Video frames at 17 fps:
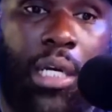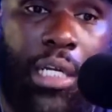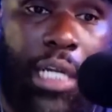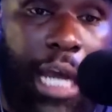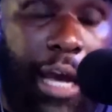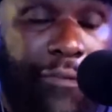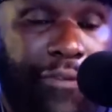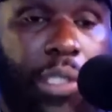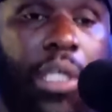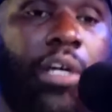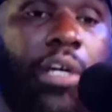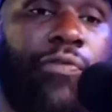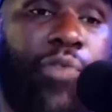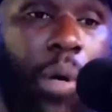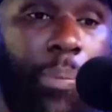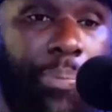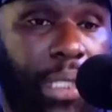Now, if you're looking
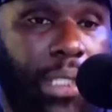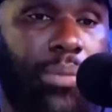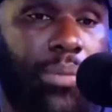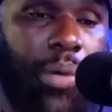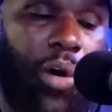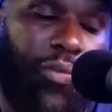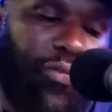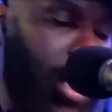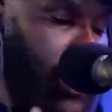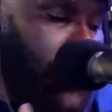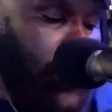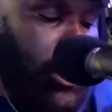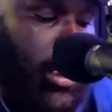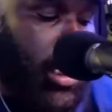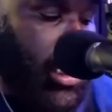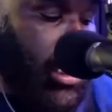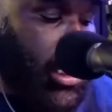for a beast mode
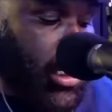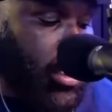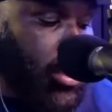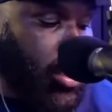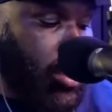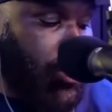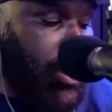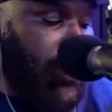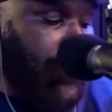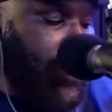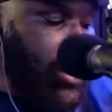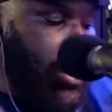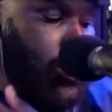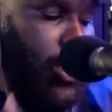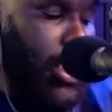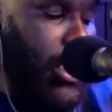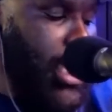fragrance, this isn't going to be for
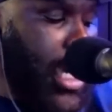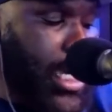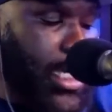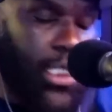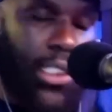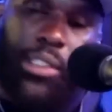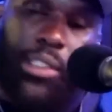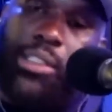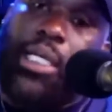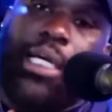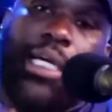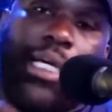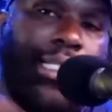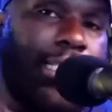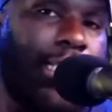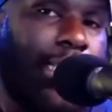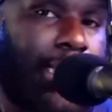you. Occasions,
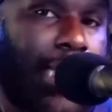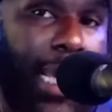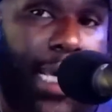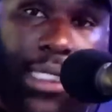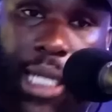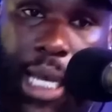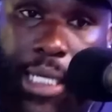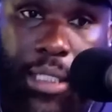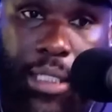date night,